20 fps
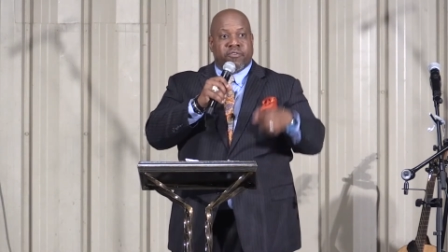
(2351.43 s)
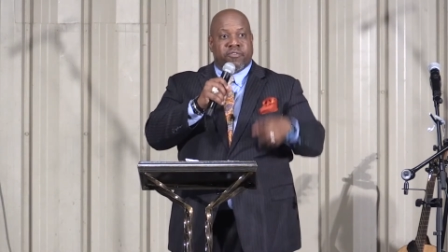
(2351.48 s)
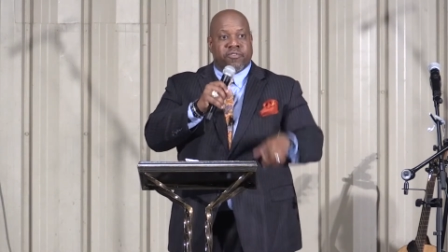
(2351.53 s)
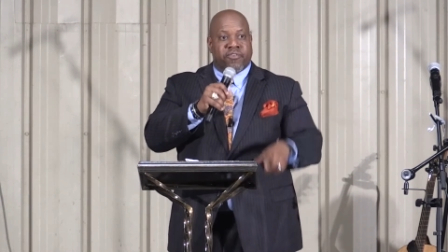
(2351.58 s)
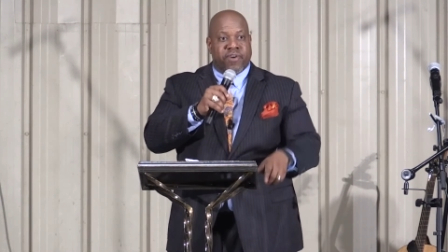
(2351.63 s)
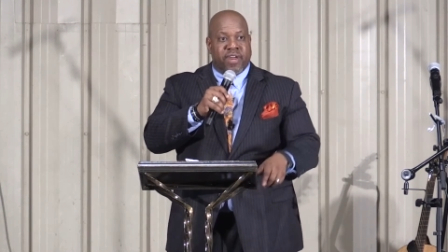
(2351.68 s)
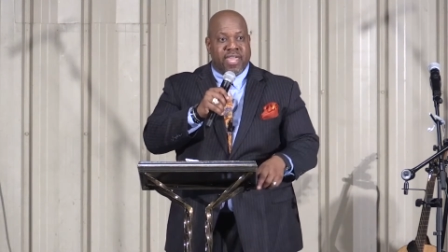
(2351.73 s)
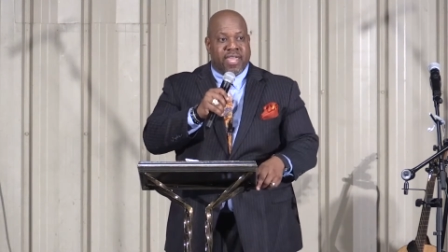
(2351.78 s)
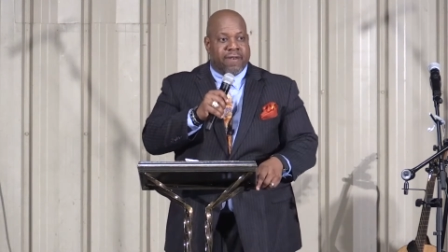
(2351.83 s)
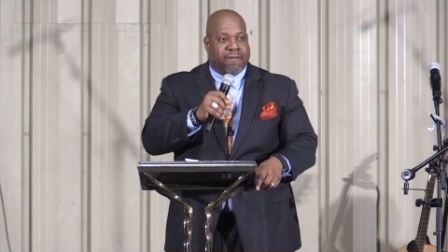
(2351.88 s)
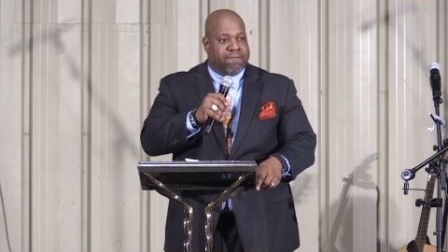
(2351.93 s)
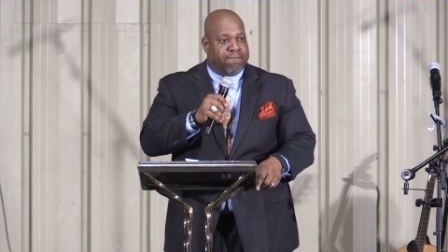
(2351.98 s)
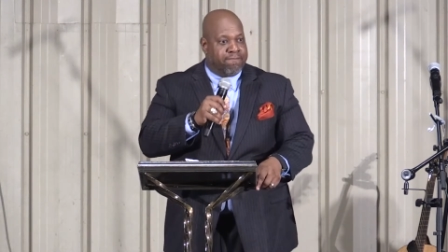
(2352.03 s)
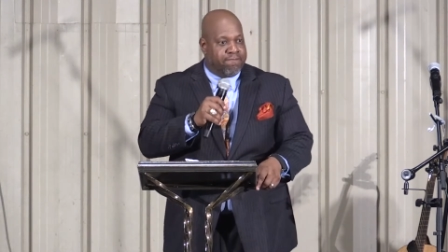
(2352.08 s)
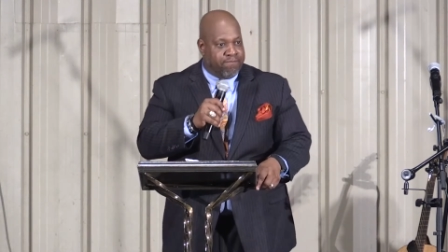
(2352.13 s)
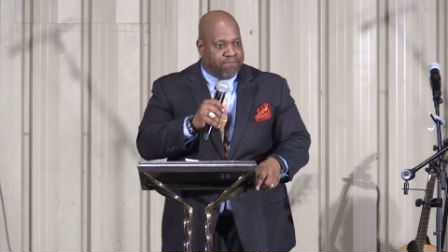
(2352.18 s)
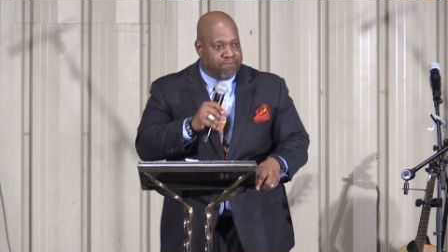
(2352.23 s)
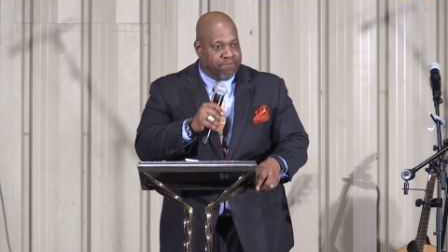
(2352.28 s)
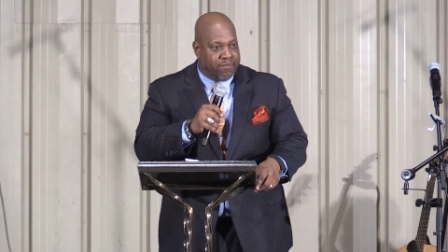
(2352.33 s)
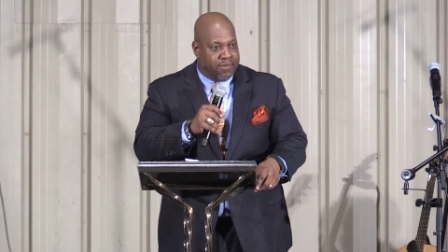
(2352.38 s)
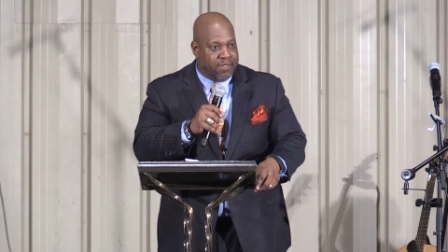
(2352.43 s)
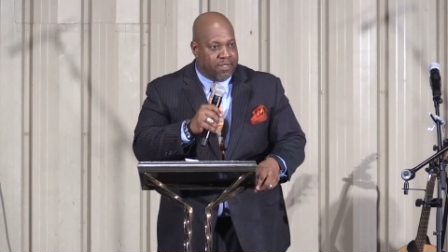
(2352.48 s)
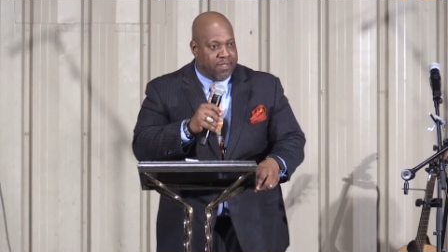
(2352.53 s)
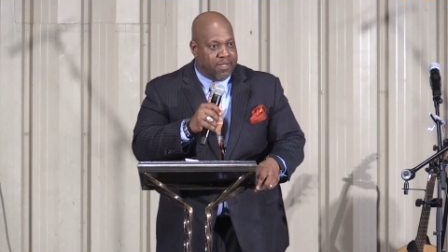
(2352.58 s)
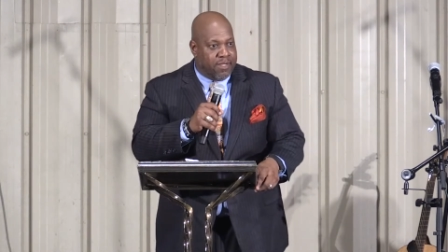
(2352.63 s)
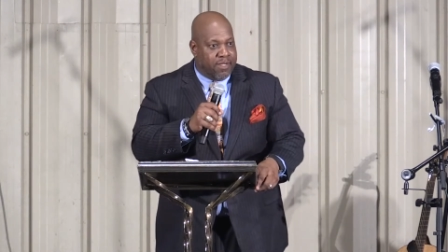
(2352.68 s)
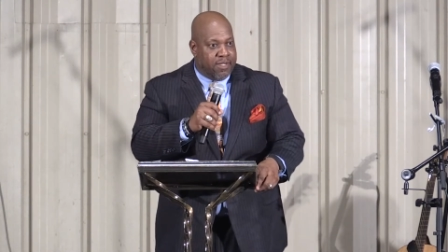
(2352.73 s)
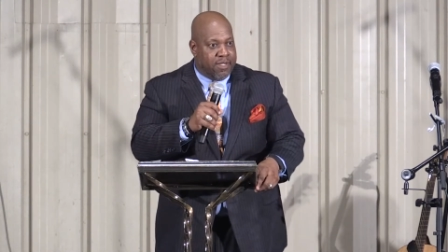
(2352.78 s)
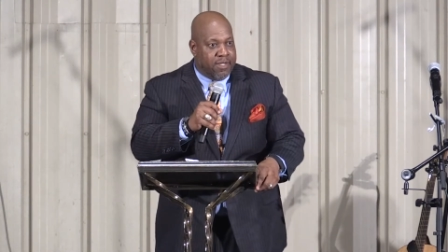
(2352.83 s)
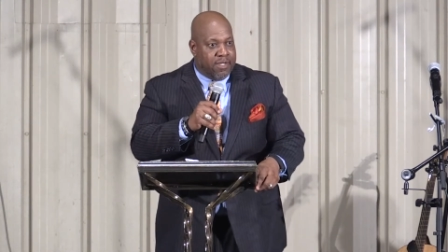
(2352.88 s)
No Fred.
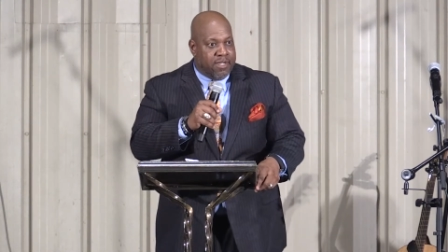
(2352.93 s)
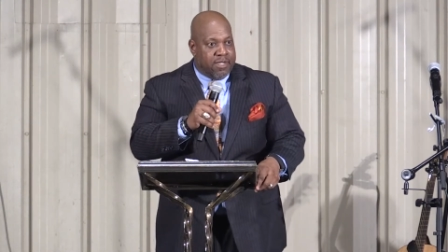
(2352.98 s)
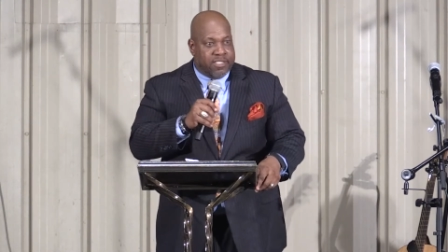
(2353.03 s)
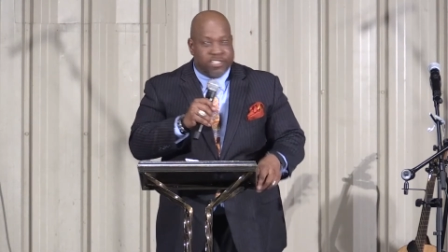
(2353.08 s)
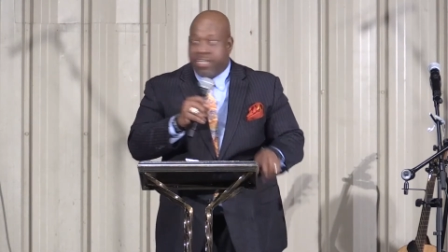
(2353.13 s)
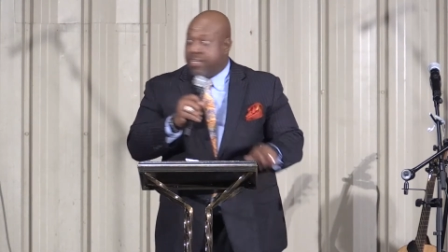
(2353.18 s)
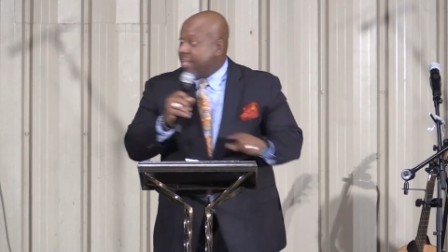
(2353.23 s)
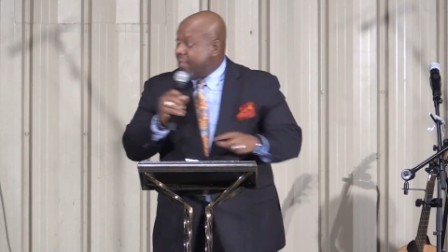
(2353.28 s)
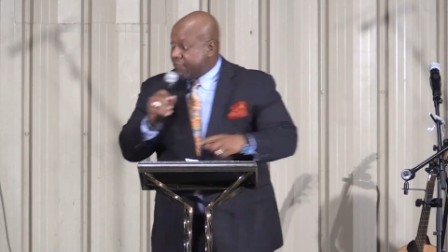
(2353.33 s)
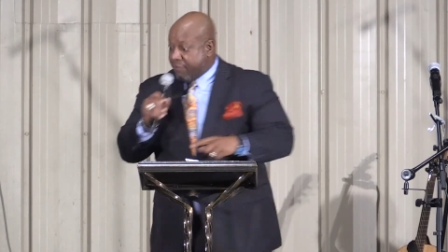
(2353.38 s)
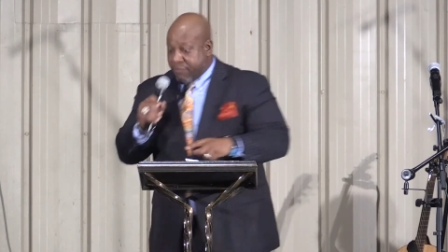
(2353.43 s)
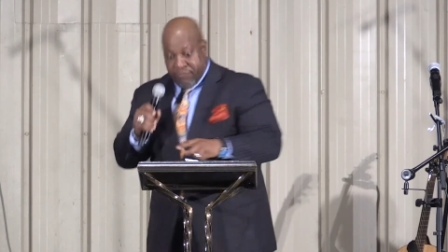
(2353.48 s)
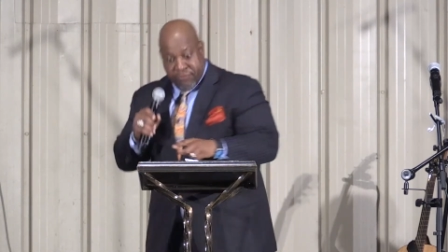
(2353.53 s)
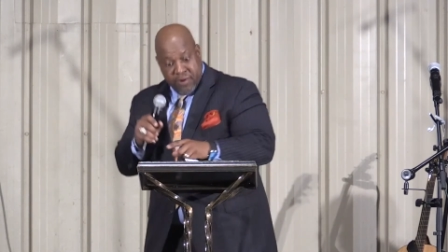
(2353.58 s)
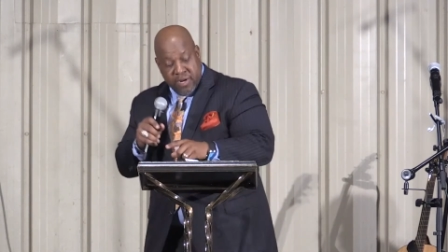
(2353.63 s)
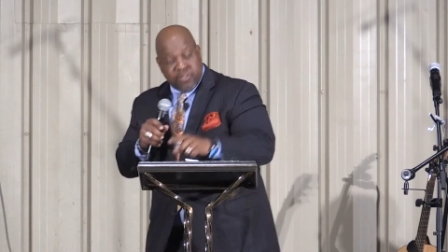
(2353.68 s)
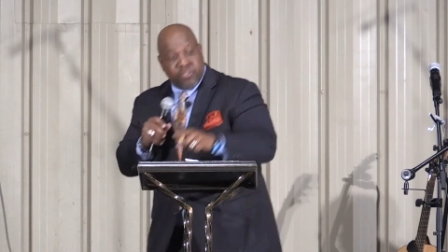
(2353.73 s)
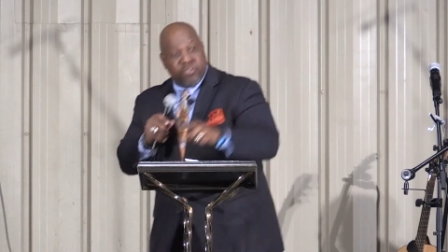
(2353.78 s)
She left the